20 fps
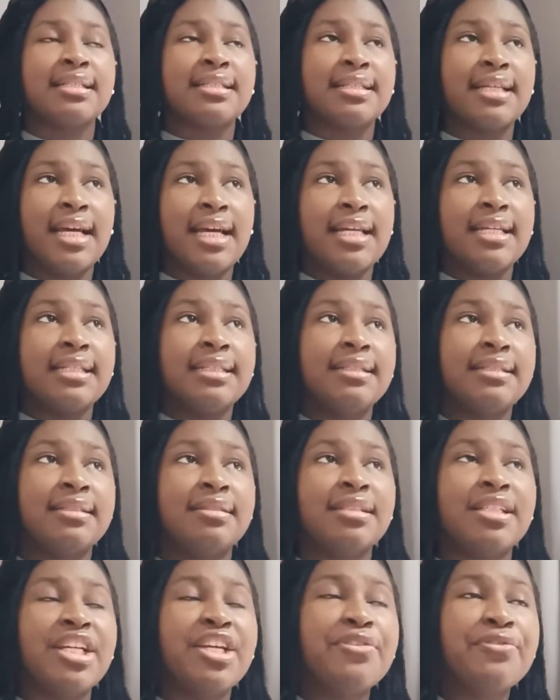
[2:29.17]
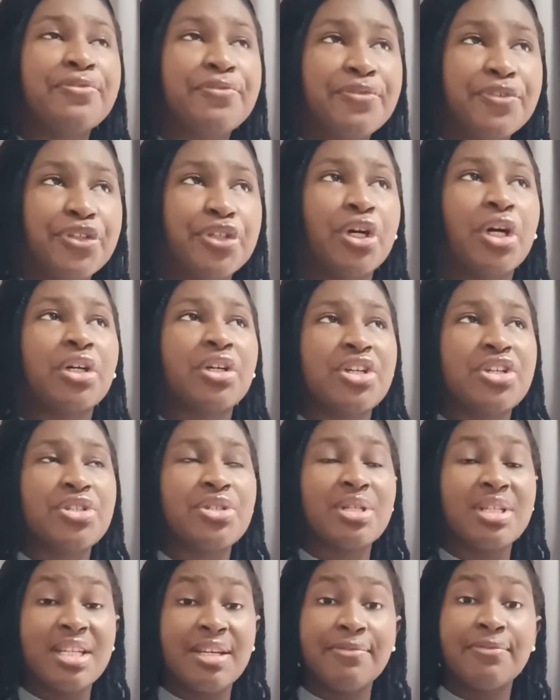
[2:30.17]
Then, if you're going
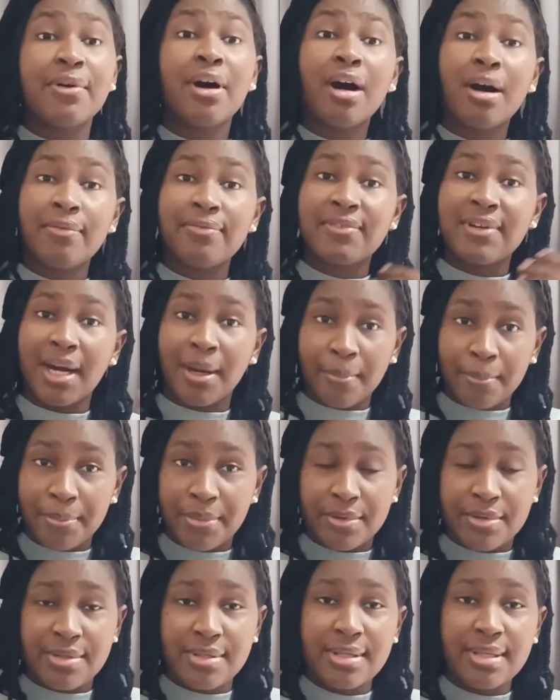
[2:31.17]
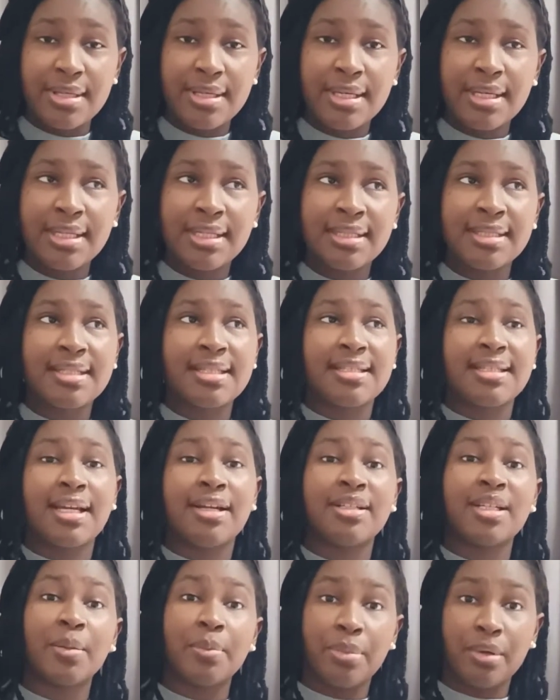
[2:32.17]
to live off campus, this is
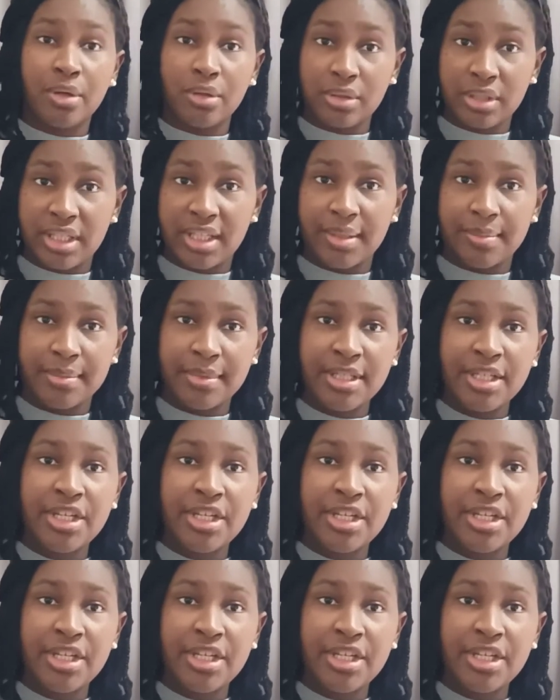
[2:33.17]
another ball game.